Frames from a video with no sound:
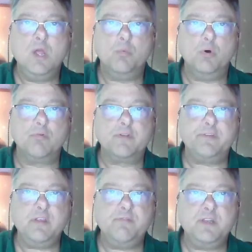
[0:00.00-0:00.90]
will
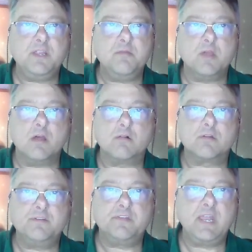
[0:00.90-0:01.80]
receive an email
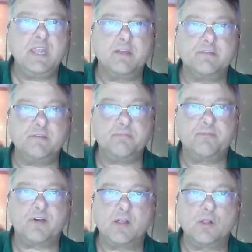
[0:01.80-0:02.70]
containing a zip
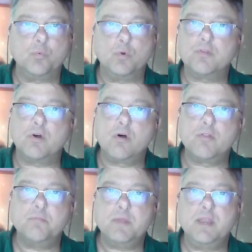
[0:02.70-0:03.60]
file with all
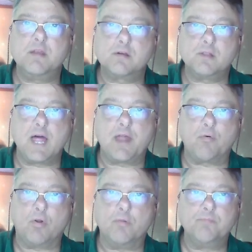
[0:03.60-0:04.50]
the media
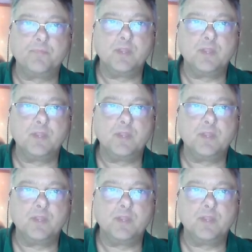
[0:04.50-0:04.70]
collateral.